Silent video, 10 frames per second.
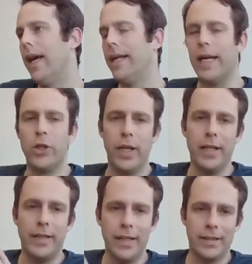And actually,
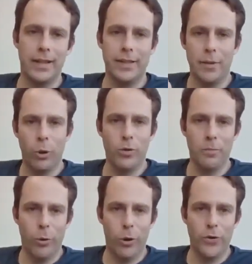this is the most
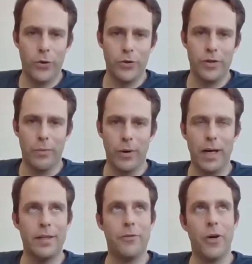important system,
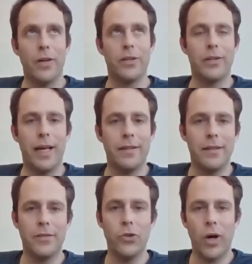right? If you understand
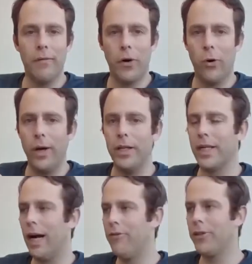this, you have already
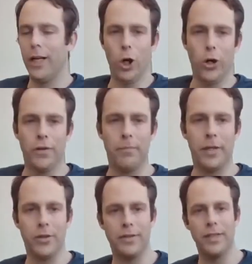covered a lot,
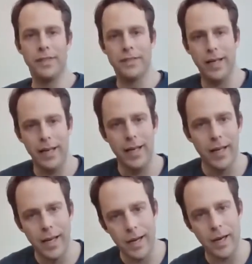because this is the,
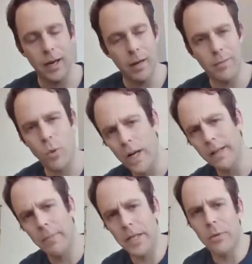well,
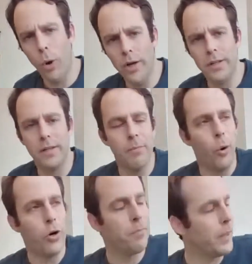the PT1 is
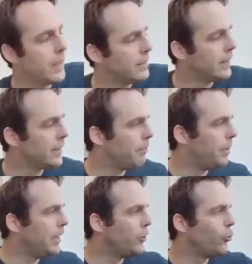important, but I think the
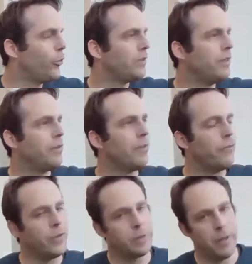PT2 is
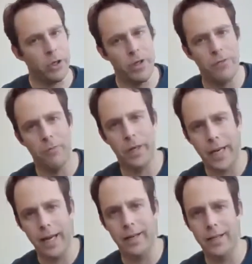even, especially for
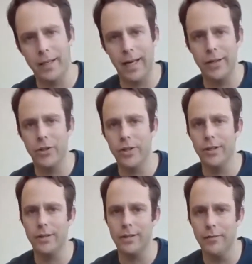mechanical
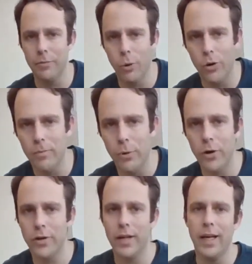engineers, is even more
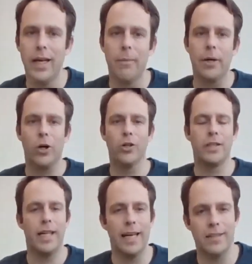important because
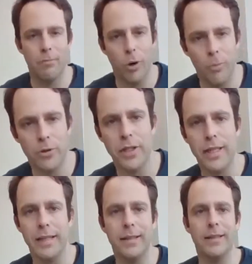it has the property
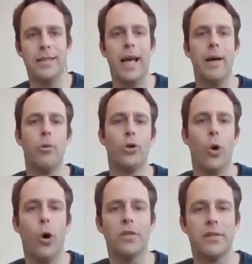that it is able
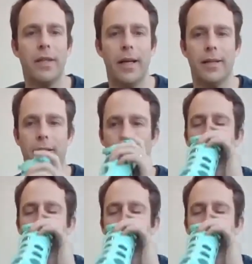to oscillate.